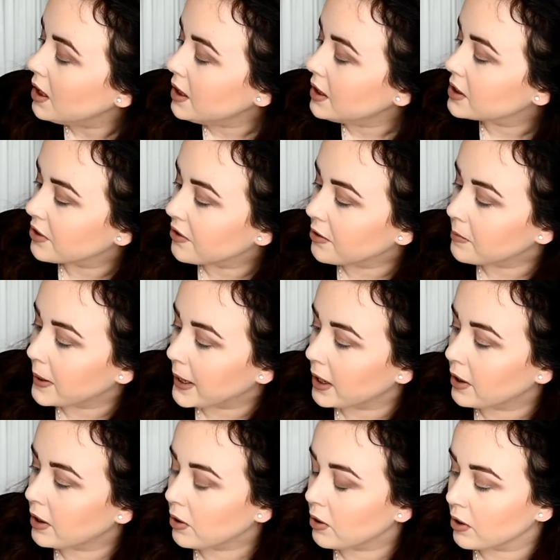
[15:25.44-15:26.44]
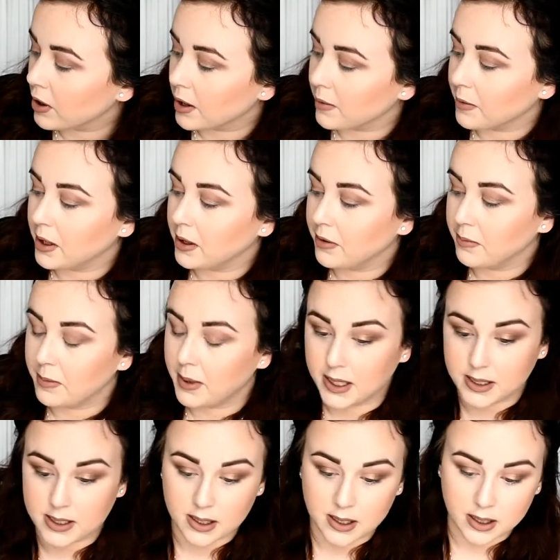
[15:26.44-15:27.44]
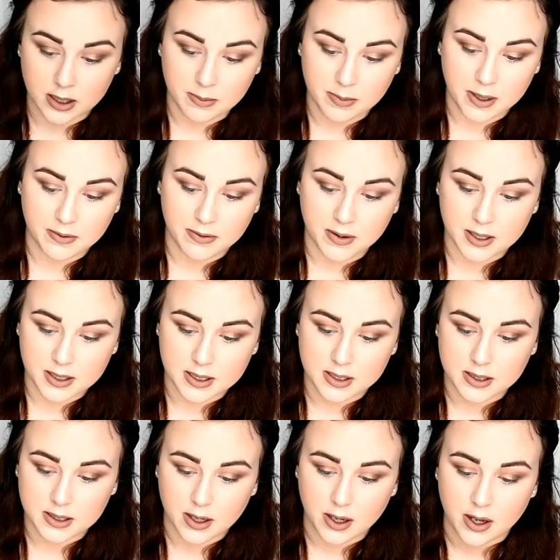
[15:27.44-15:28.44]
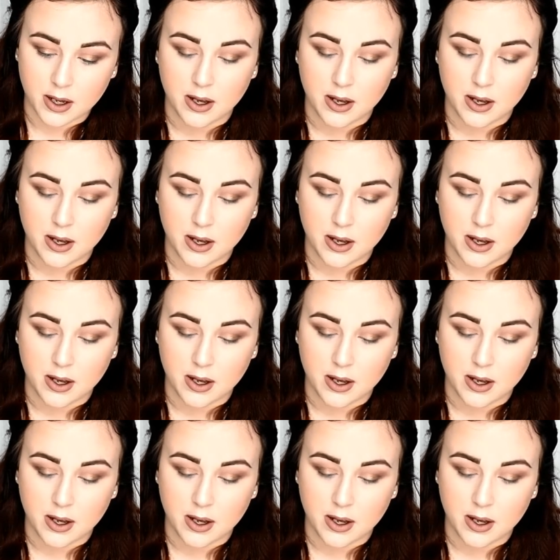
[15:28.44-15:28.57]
So for my inner corner, I'm gonna mix a little bit of this.